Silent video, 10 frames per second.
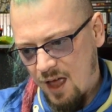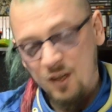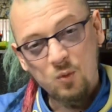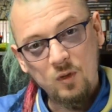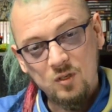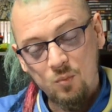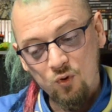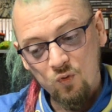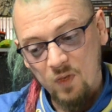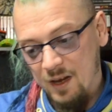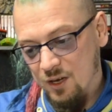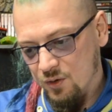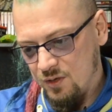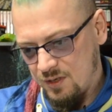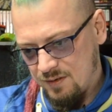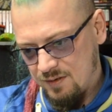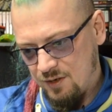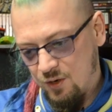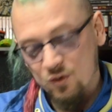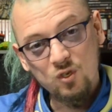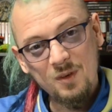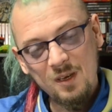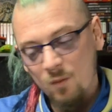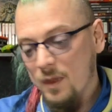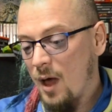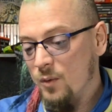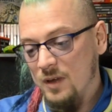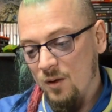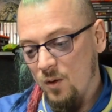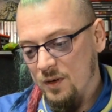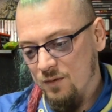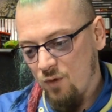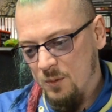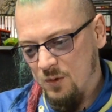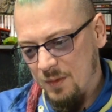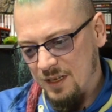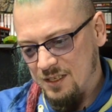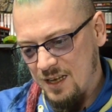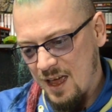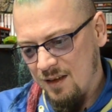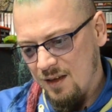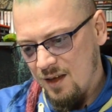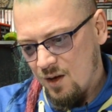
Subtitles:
I just wanted to prove that you could do it without downloading ROMs from the internet,